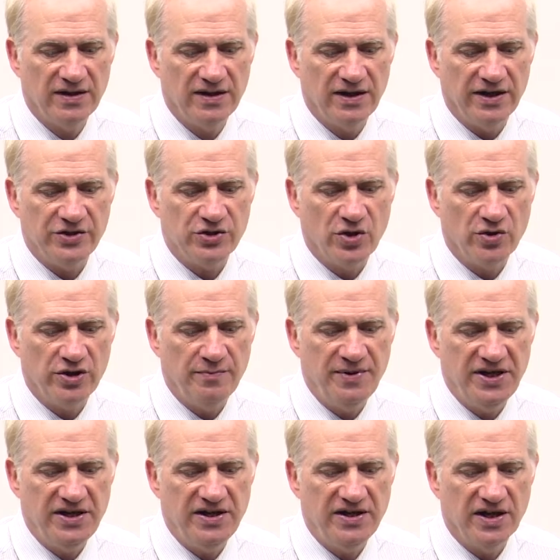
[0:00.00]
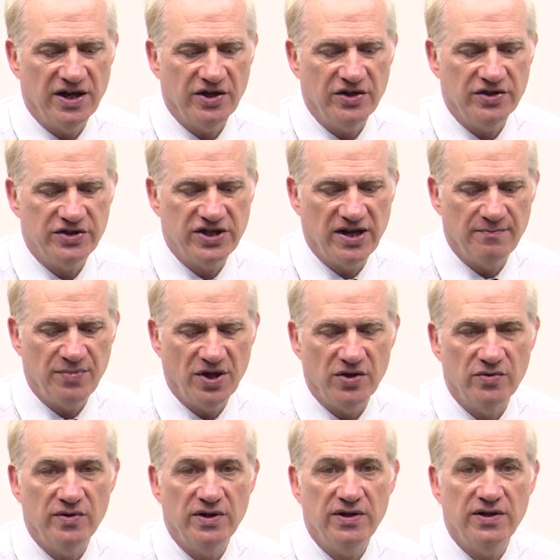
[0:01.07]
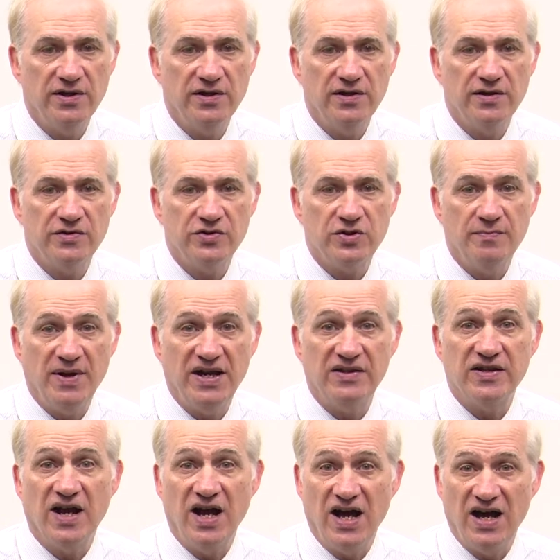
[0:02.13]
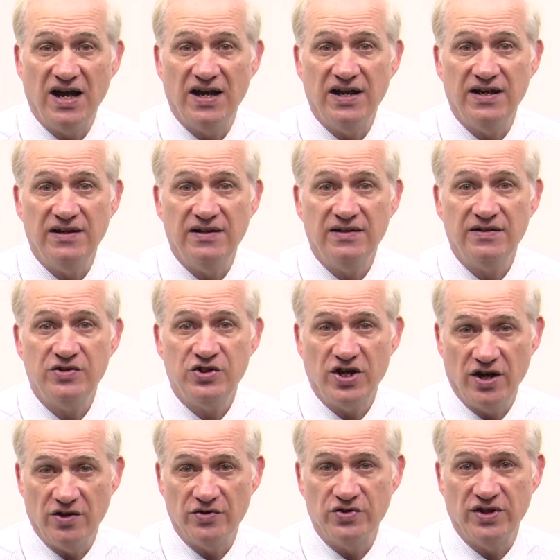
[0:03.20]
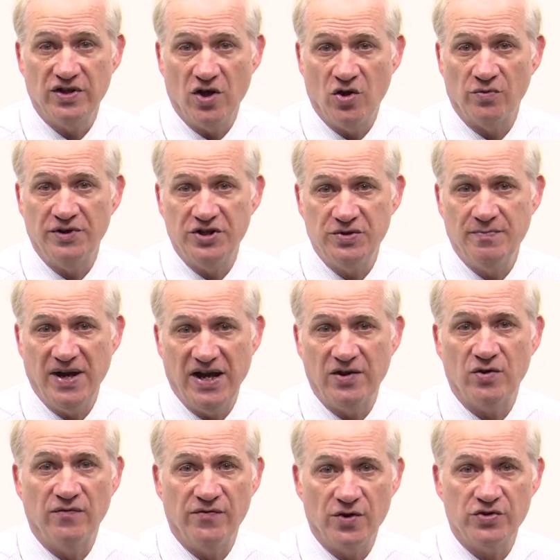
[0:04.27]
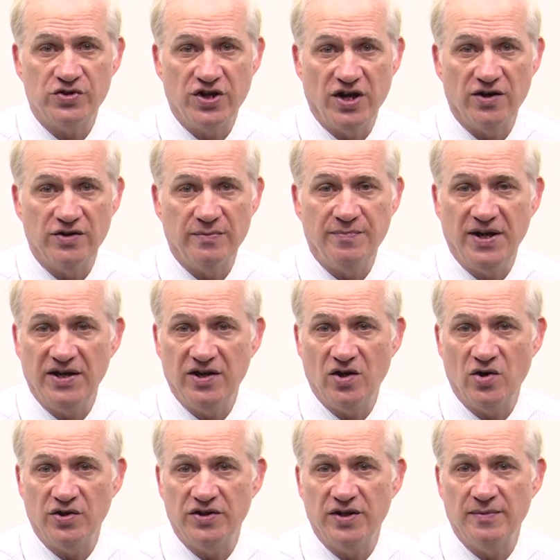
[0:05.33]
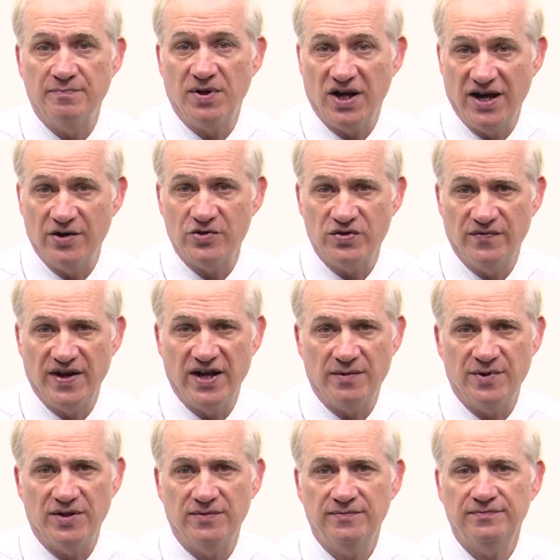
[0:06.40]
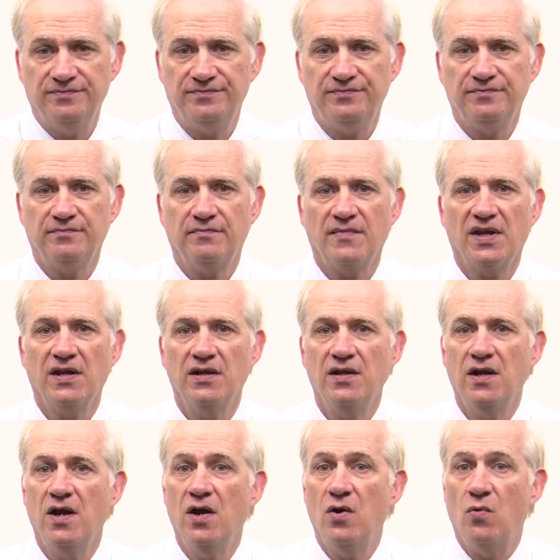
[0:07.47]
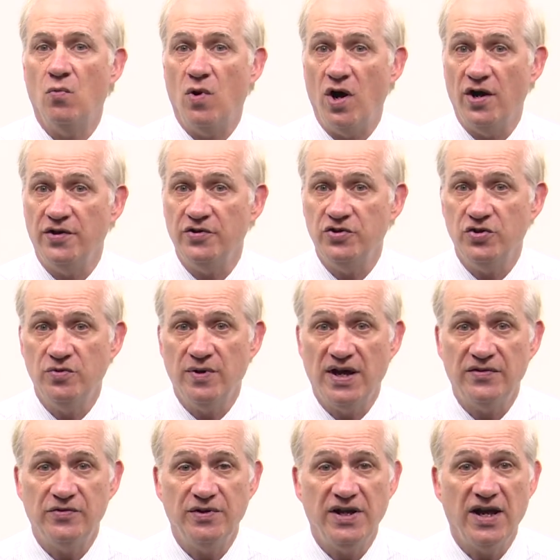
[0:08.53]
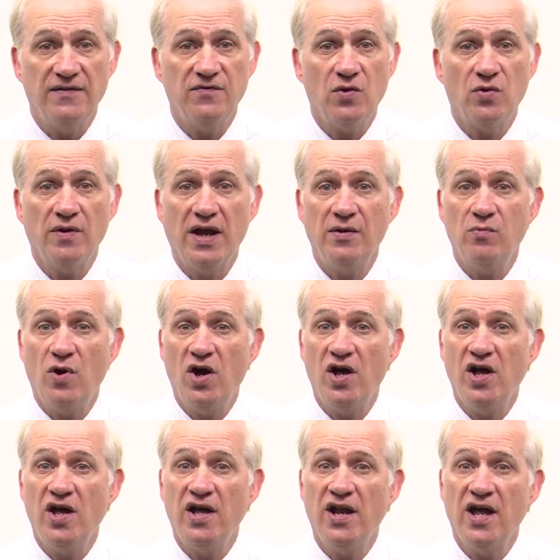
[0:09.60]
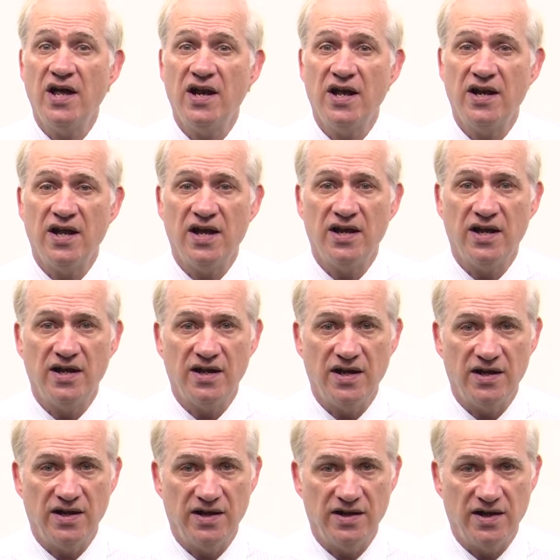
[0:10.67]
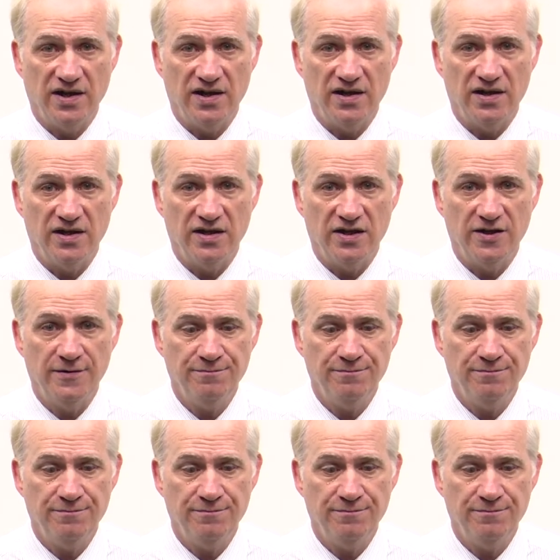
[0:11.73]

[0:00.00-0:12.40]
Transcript: is going to be a good tempo to make the high chairs in all region band or first chair, depending on the players available. 1, 2, and 3, and 4, and 1, da, da, da, da, da, da, da.